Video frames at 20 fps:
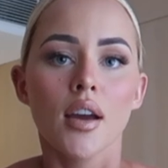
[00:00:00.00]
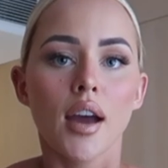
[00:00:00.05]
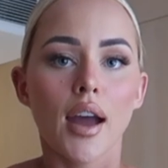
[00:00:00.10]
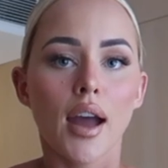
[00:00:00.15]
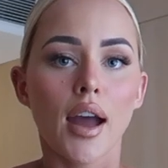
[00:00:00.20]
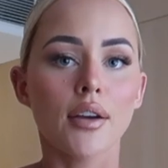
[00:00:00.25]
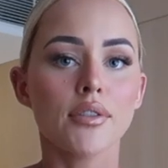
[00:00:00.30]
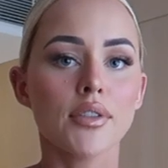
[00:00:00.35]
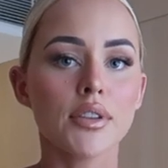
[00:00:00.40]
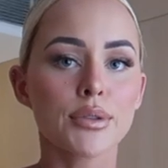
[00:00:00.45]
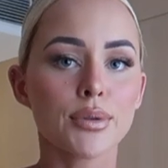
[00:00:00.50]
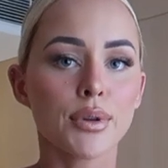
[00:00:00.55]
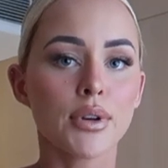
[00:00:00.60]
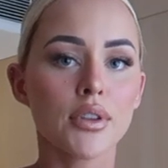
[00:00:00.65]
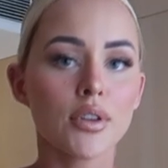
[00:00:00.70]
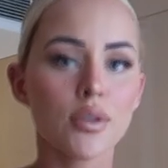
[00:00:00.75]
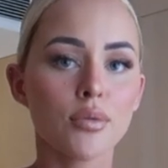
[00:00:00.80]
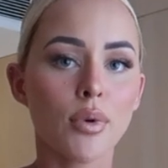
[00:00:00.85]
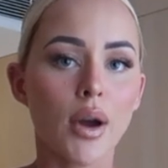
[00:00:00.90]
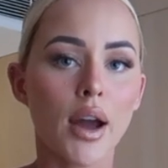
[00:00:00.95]
I have this one
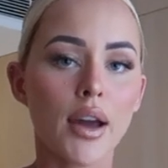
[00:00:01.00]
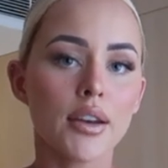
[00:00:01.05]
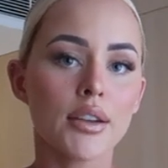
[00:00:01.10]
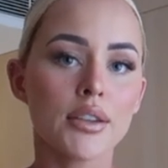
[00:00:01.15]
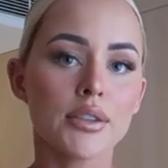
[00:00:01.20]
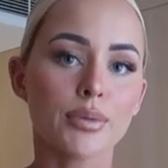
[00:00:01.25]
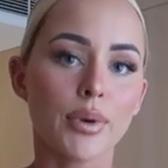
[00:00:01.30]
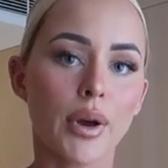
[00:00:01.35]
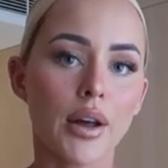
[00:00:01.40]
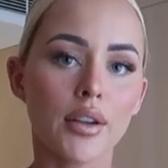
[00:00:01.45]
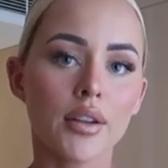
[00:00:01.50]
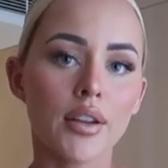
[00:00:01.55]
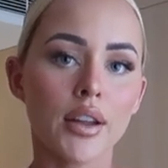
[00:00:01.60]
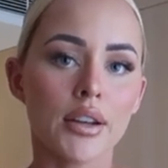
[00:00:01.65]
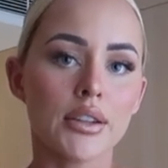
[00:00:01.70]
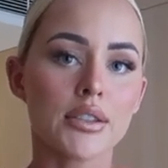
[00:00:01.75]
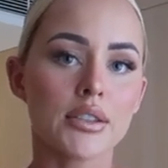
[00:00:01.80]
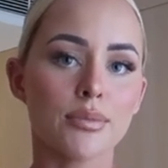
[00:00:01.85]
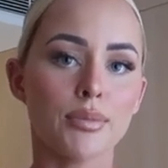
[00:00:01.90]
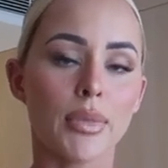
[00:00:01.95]
in the white as well,
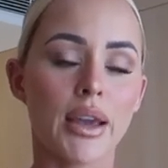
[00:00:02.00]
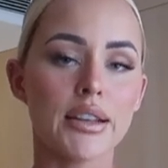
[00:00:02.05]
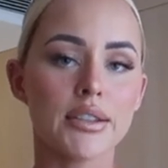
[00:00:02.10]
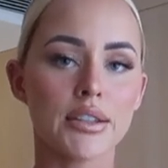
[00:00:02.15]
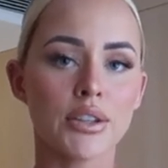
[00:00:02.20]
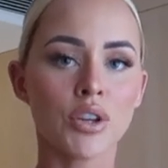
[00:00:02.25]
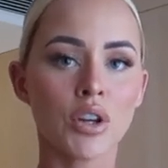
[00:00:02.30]
and it's amazing.